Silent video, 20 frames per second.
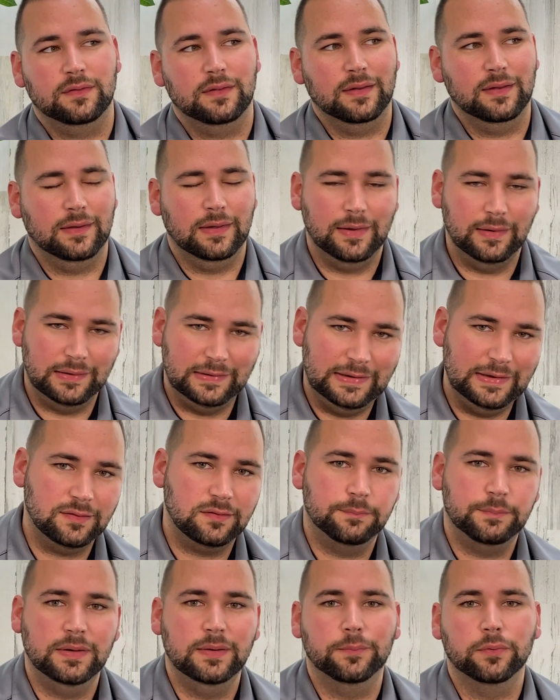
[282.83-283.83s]
it
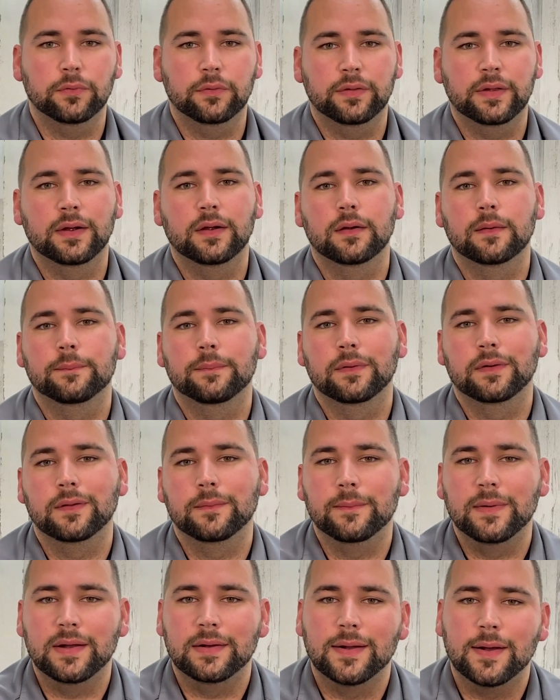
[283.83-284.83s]
gets people there, but
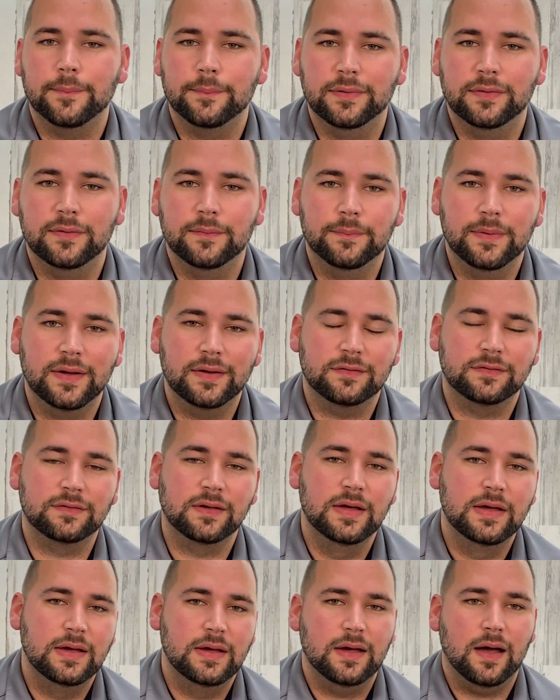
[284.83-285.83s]
it may not be the
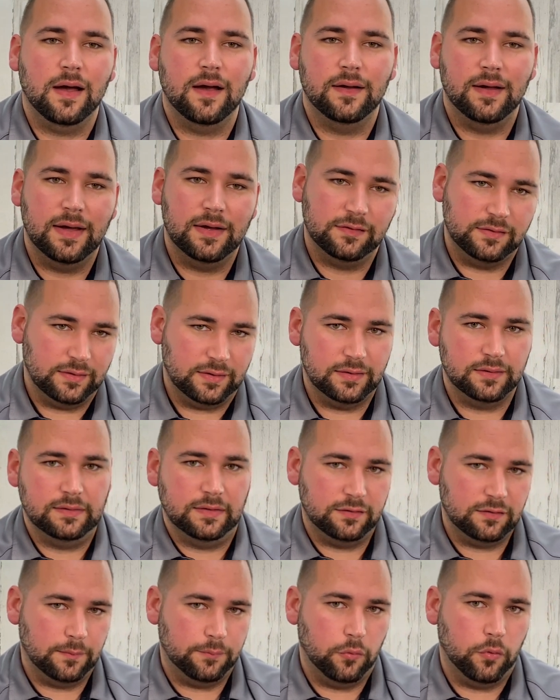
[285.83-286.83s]
best as it could
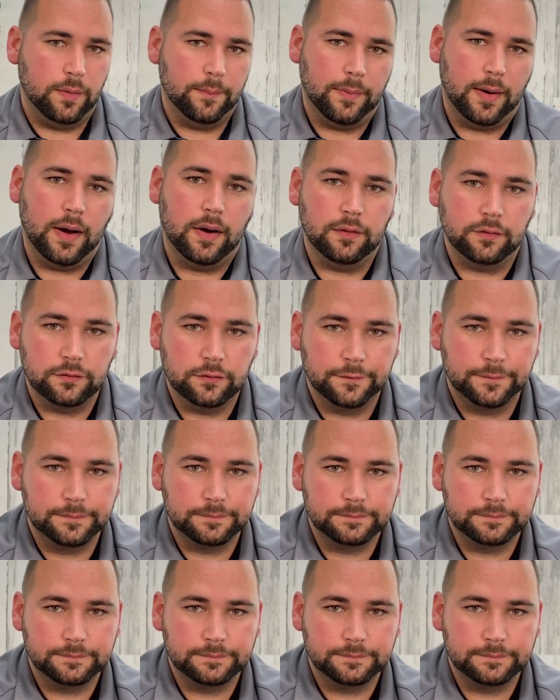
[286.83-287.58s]
disappoint buyers.